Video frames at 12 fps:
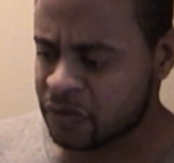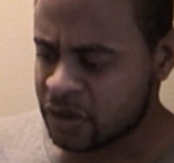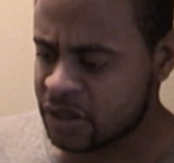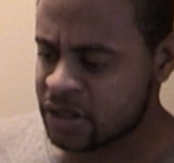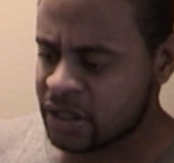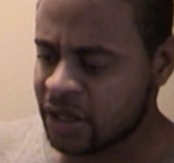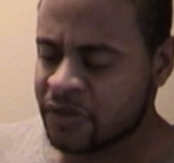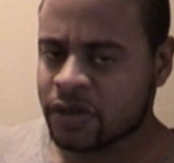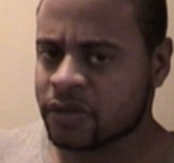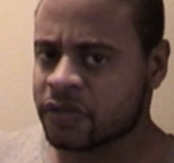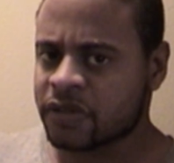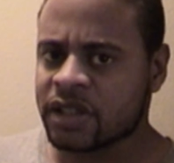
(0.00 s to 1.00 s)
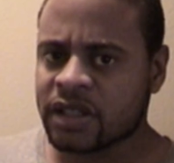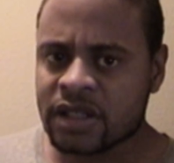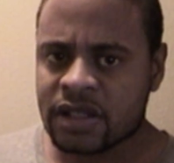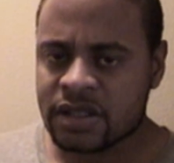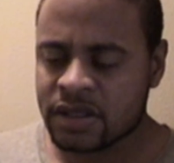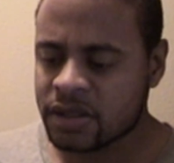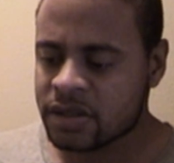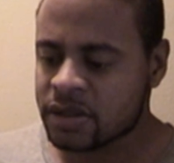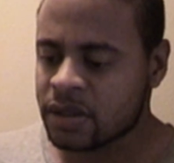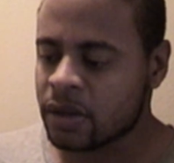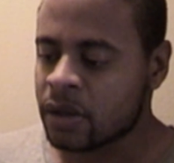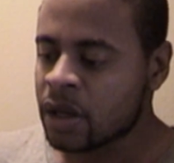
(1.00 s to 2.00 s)
slaves are freed in a sense,
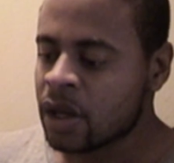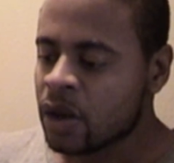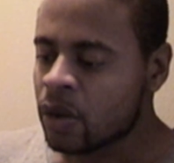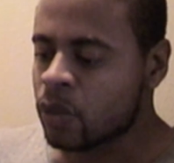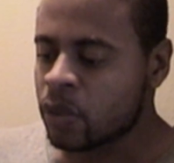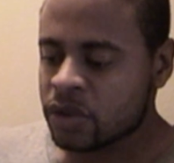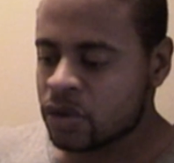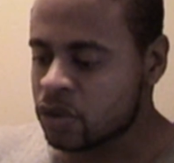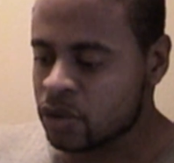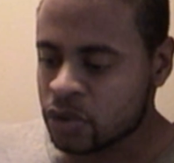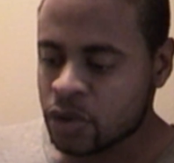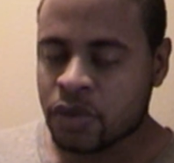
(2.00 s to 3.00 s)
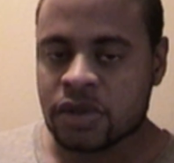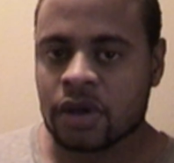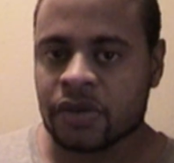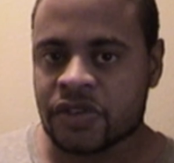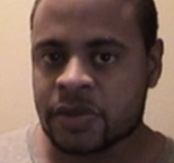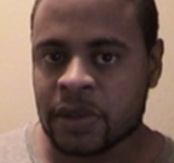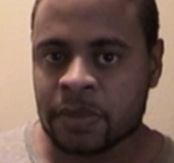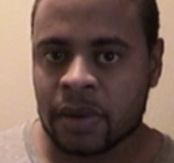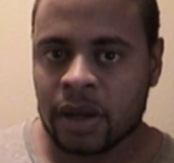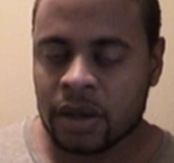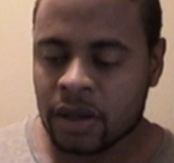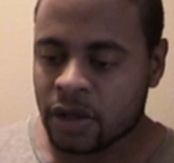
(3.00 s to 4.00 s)
what do you do with all these people?